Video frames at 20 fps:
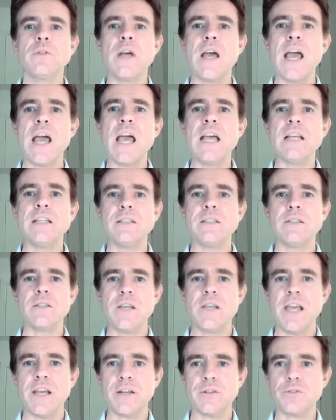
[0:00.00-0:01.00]
and
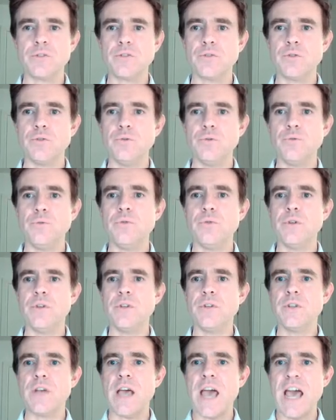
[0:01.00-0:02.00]
x2
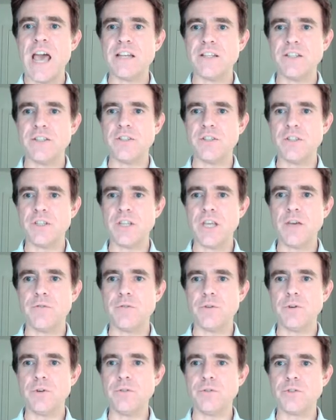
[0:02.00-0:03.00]
added
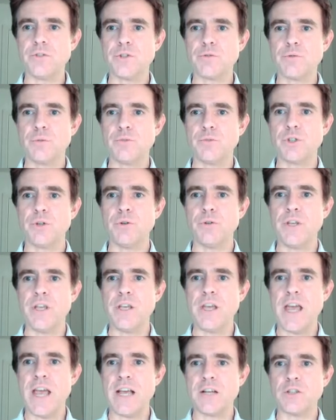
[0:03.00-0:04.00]
together, so that's what I'm showing
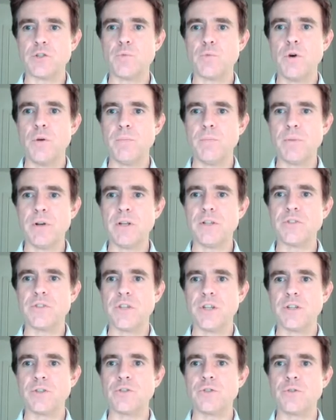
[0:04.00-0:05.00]
here, x1 plus
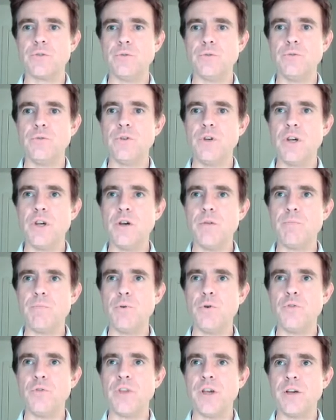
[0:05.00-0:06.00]
x2, and
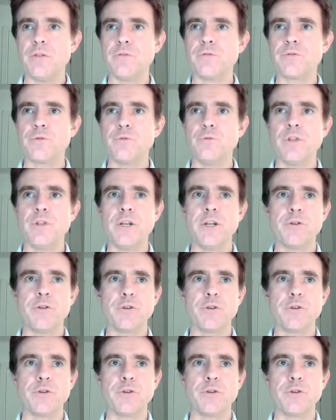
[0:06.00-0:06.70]
put that through the linear